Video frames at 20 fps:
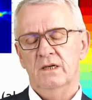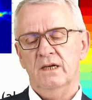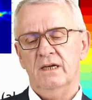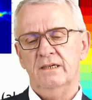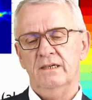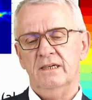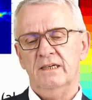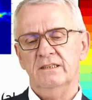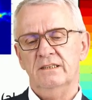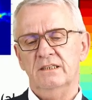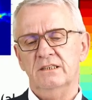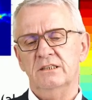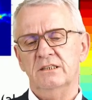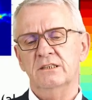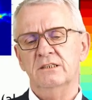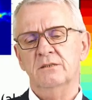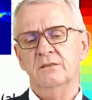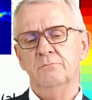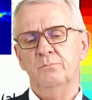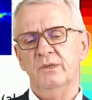And this
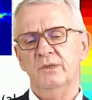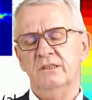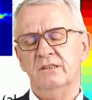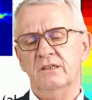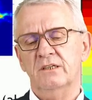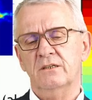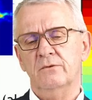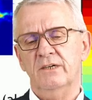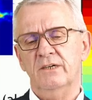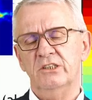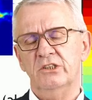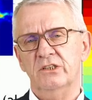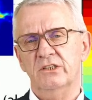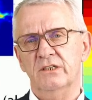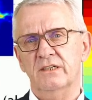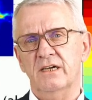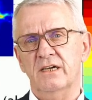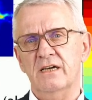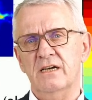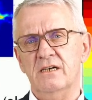is a bit the
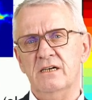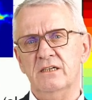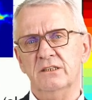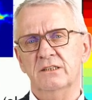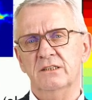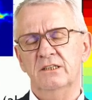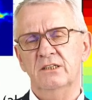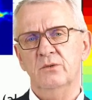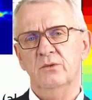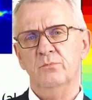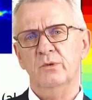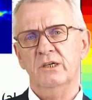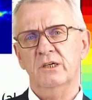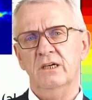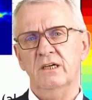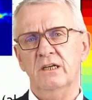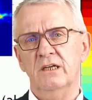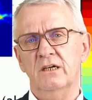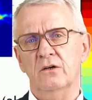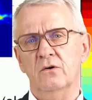question I asked in the
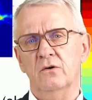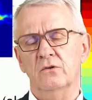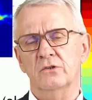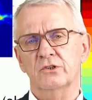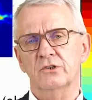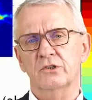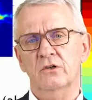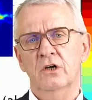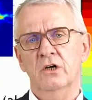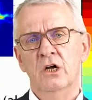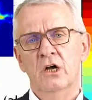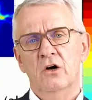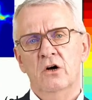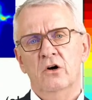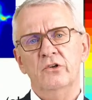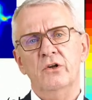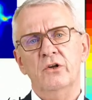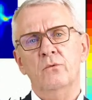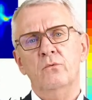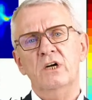beginning also.
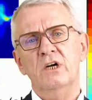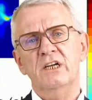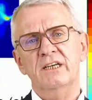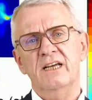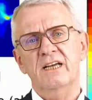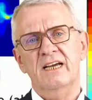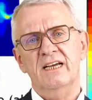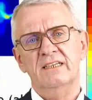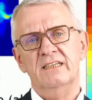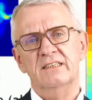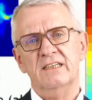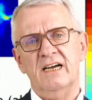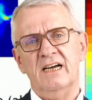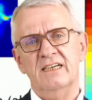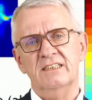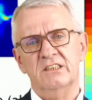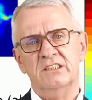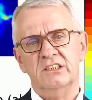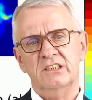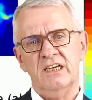On the one hand,
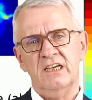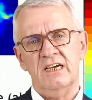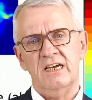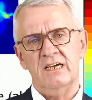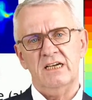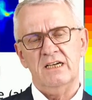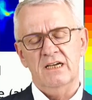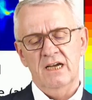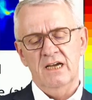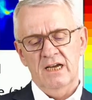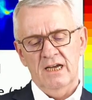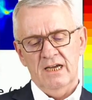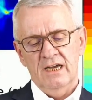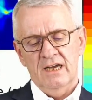I say,